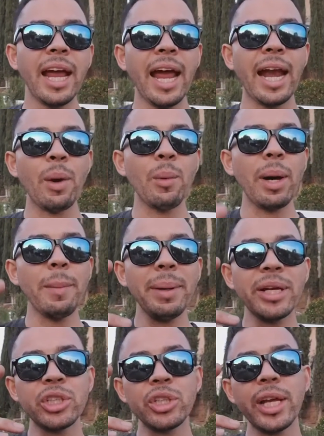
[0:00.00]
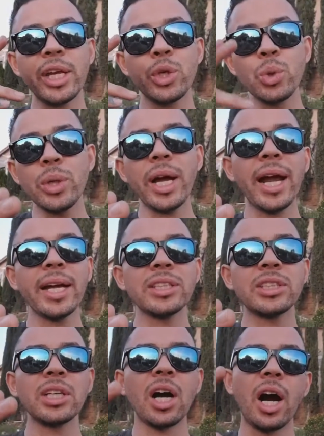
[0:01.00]
And I want to make sure that you
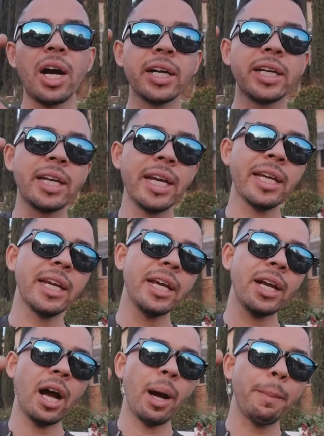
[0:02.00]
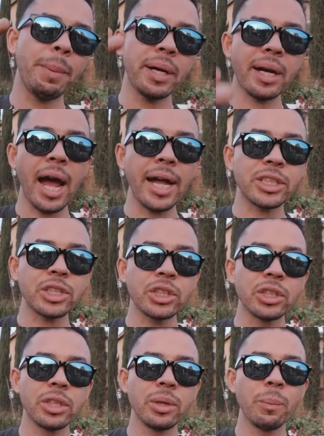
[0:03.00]
guys are kicking it up a notch.
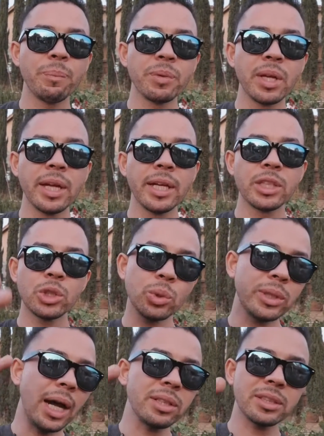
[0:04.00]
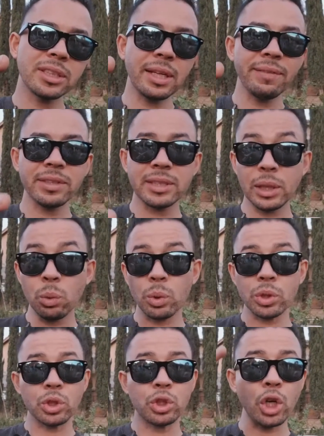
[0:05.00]
2017
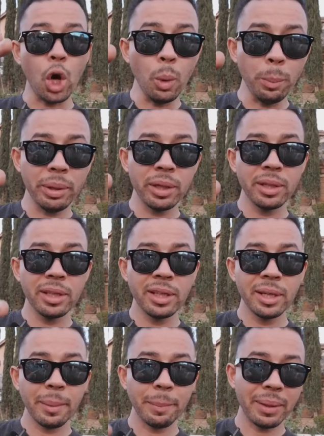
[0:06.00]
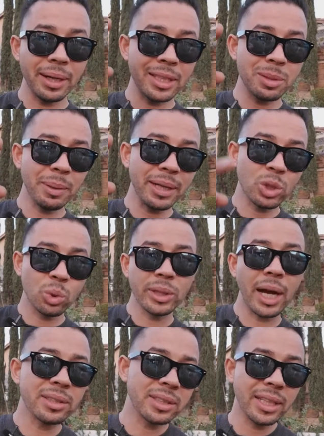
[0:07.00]
was dope, but let's make
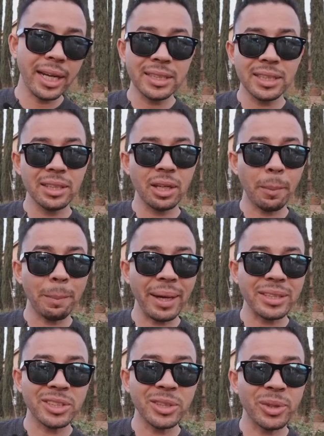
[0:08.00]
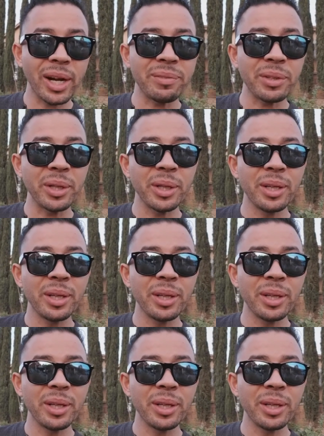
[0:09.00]
2018 our best year ever.